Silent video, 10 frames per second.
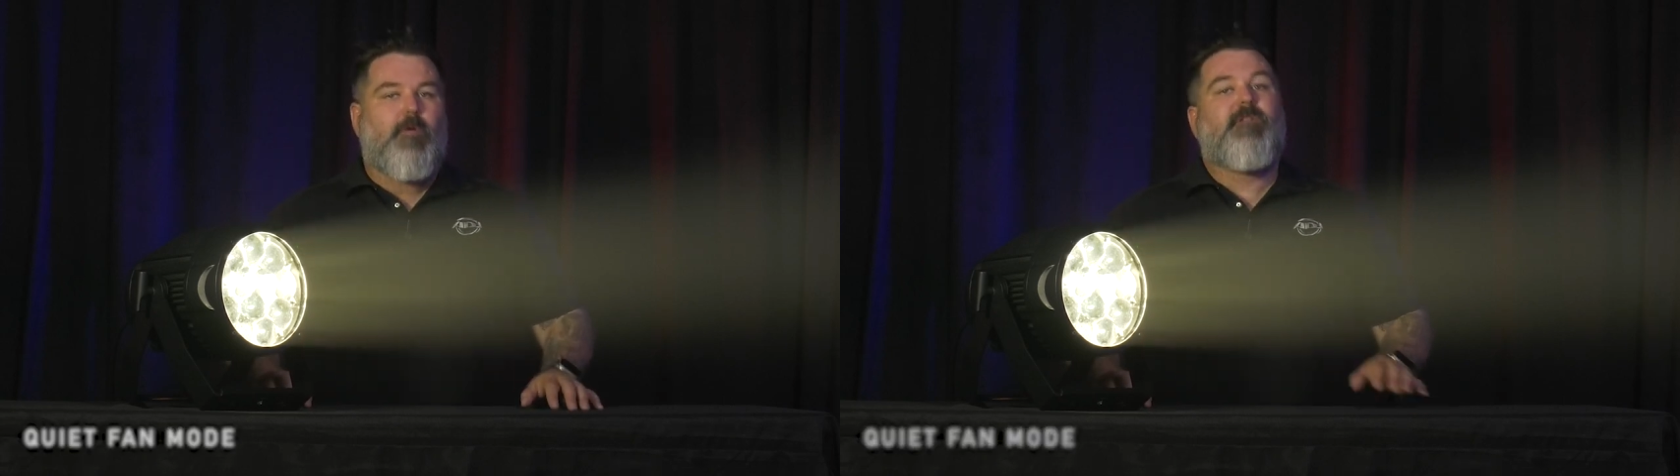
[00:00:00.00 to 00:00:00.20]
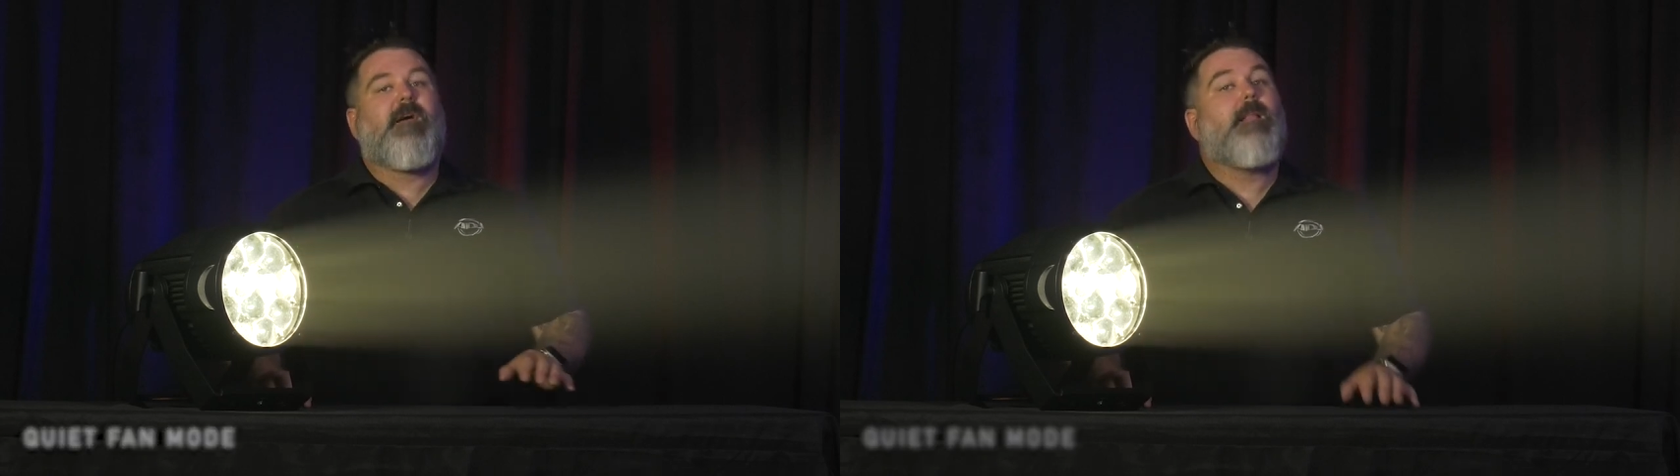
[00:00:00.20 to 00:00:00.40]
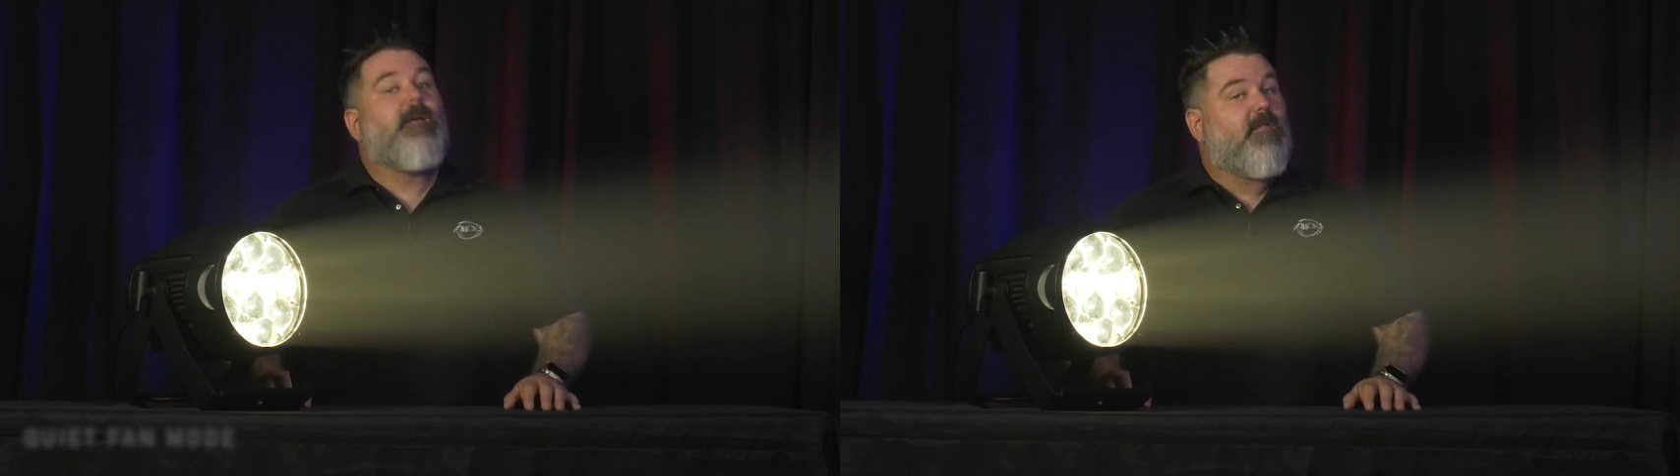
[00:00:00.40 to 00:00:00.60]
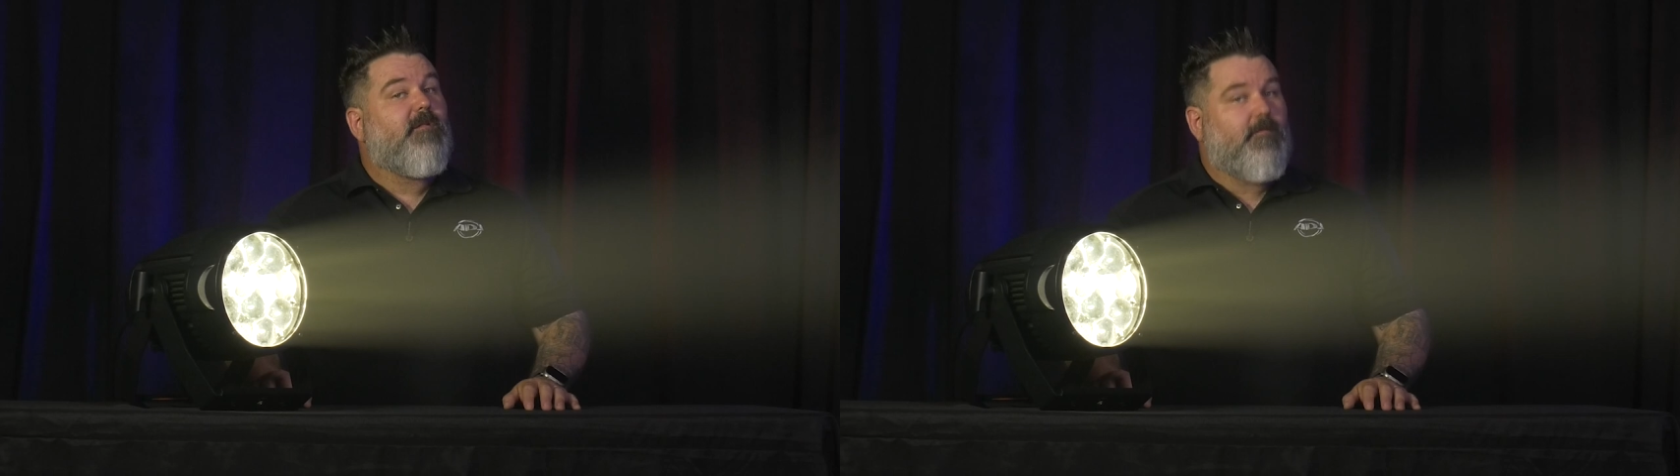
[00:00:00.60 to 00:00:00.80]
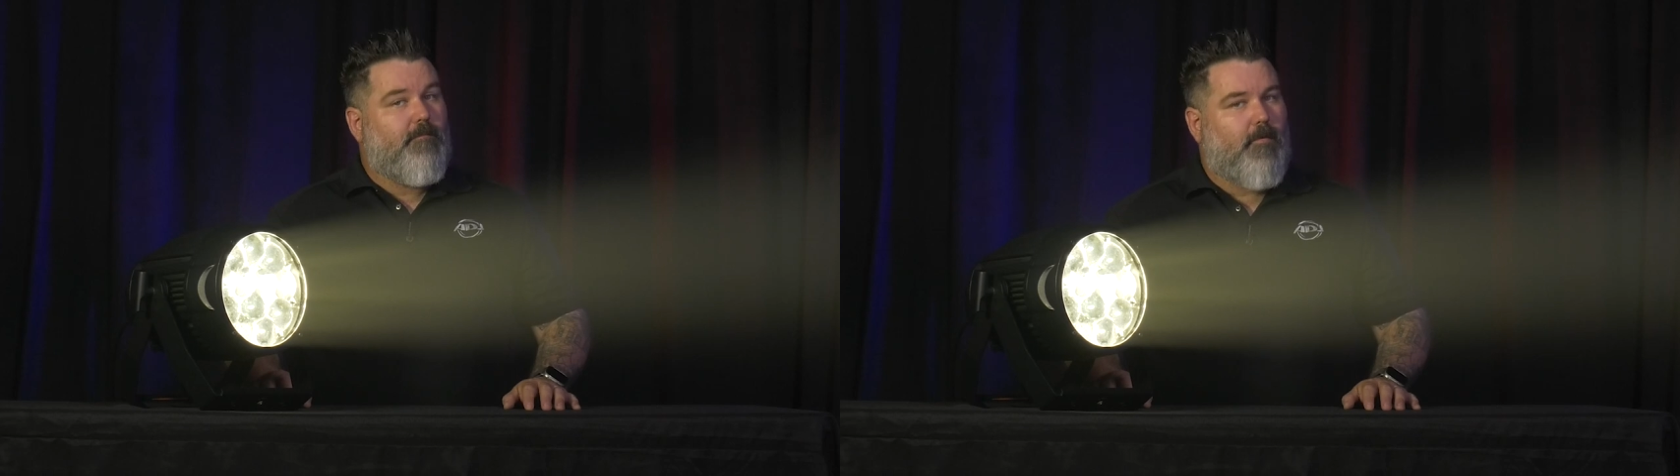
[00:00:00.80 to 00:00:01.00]
where silence
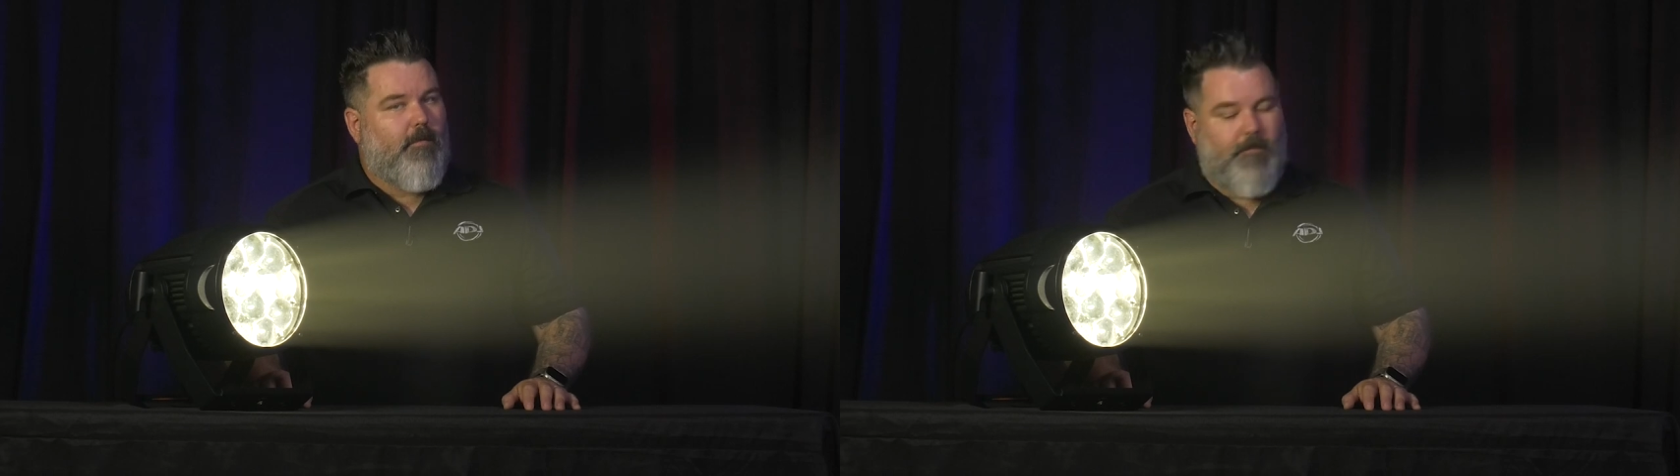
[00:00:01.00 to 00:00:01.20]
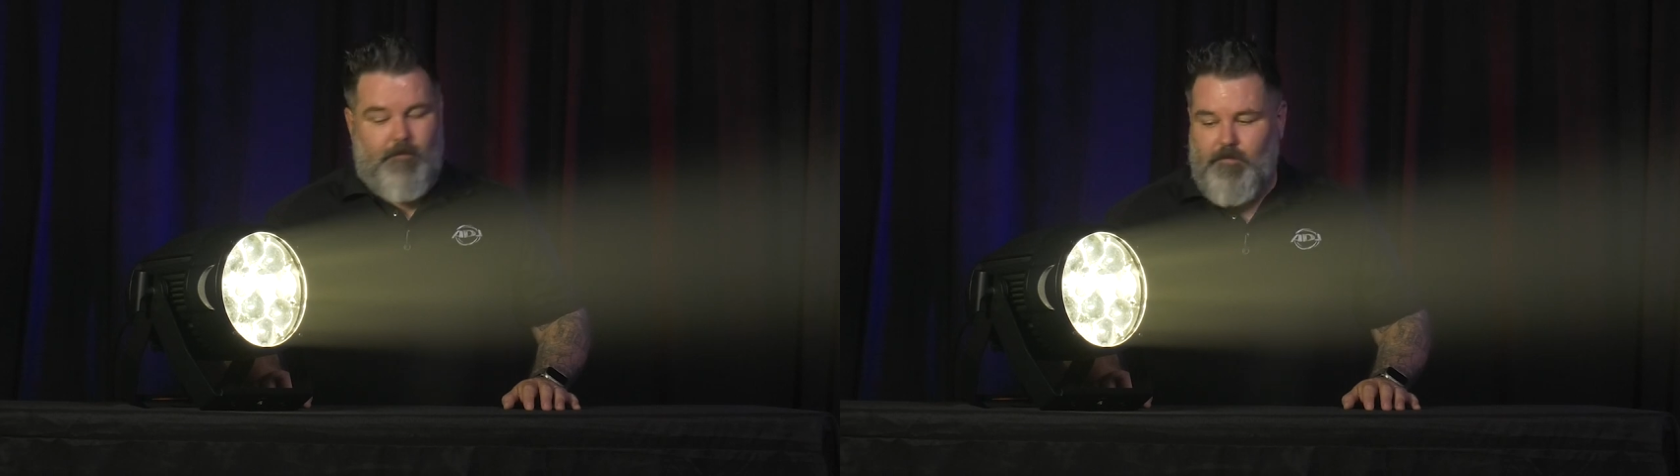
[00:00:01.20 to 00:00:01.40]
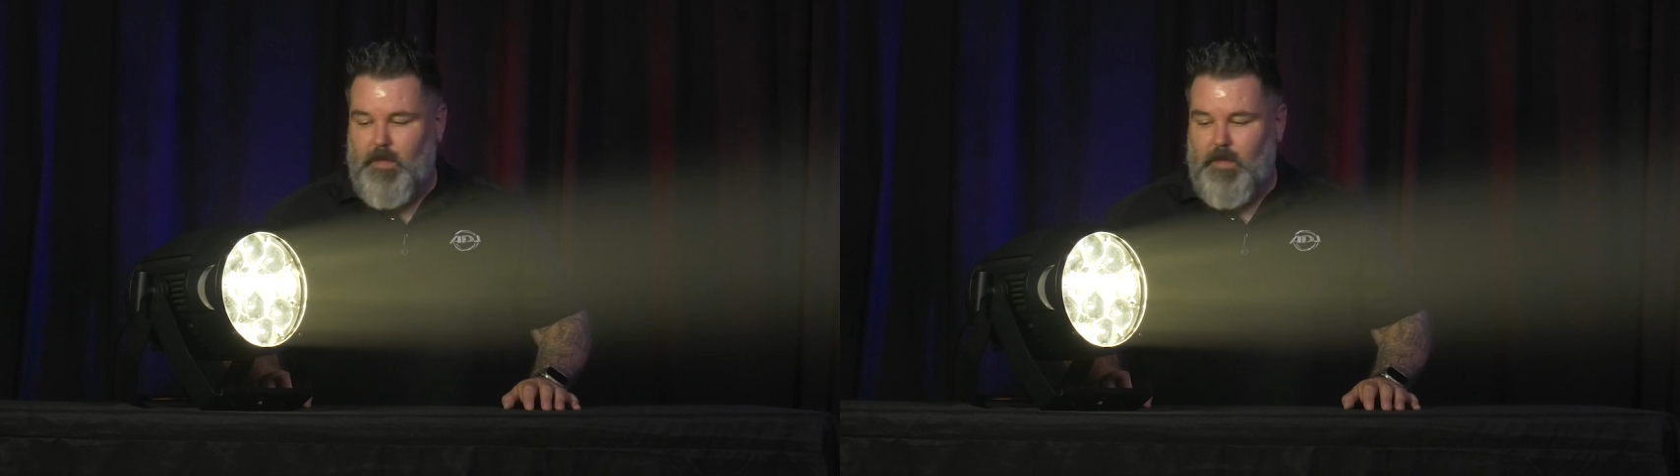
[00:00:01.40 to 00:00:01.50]
is important.